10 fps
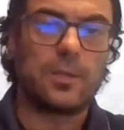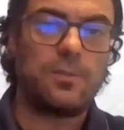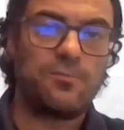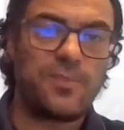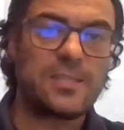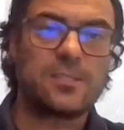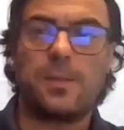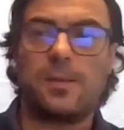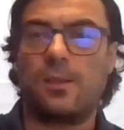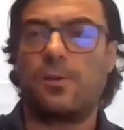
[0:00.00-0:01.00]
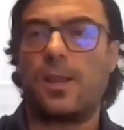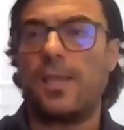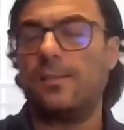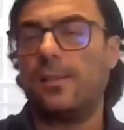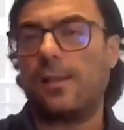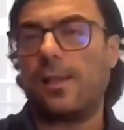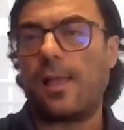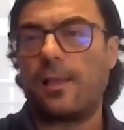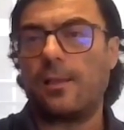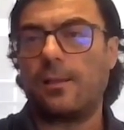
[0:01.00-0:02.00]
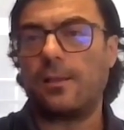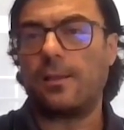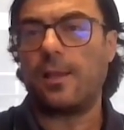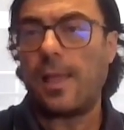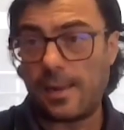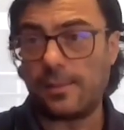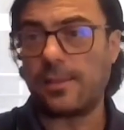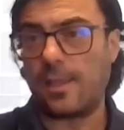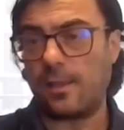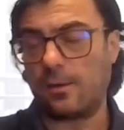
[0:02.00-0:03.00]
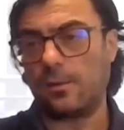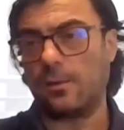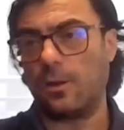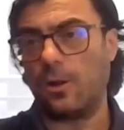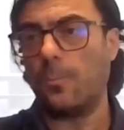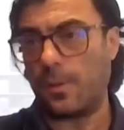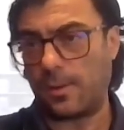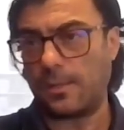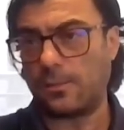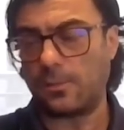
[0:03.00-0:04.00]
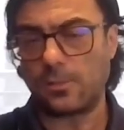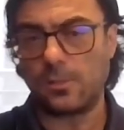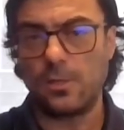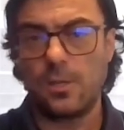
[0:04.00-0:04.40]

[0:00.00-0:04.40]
investment grade healthcare operators.